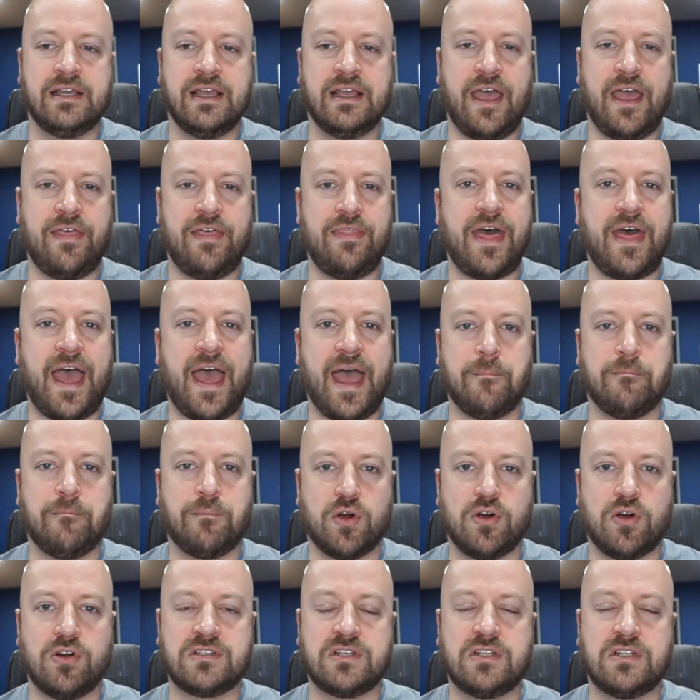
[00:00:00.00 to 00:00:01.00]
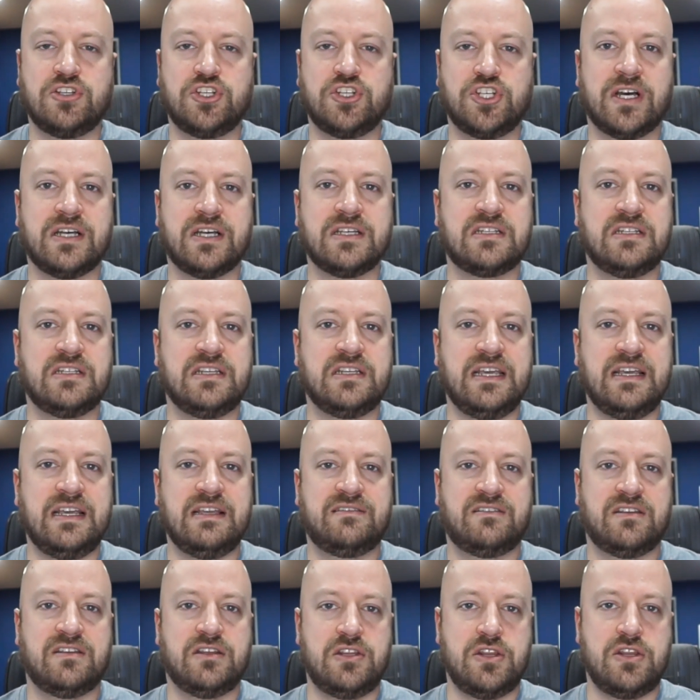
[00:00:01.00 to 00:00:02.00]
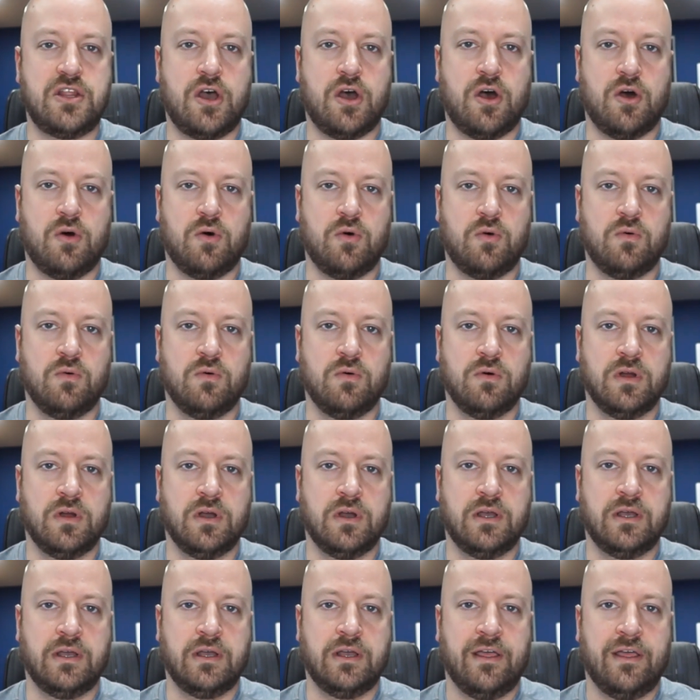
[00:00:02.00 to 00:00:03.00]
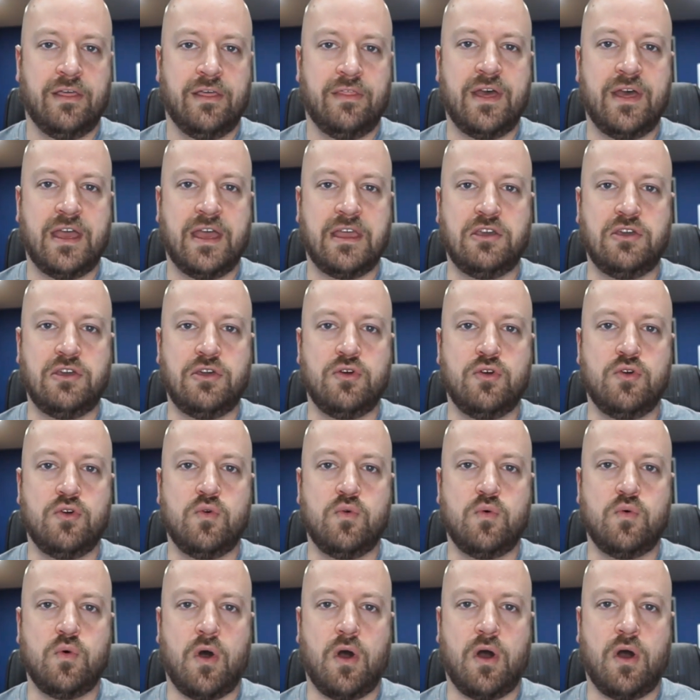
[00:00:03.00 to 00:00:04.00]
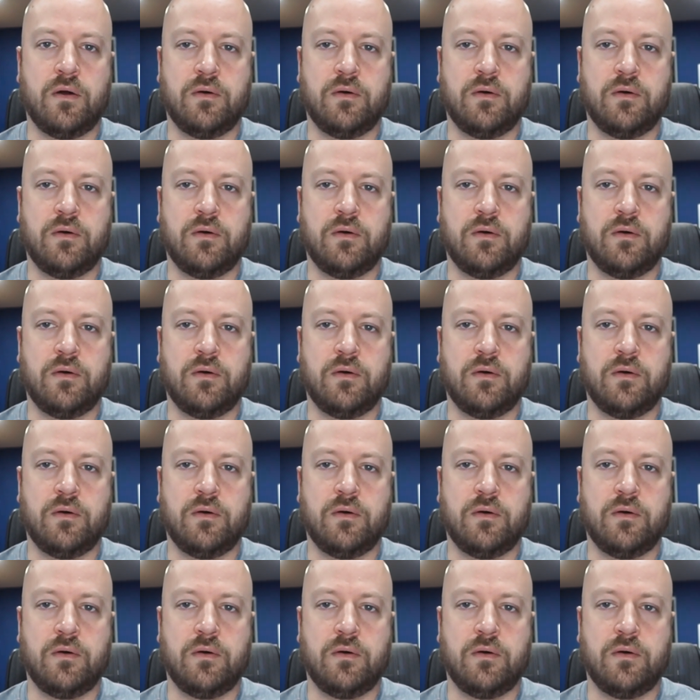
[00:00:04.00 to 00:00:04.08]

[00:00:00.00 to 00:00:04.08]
And that person just needs to know that you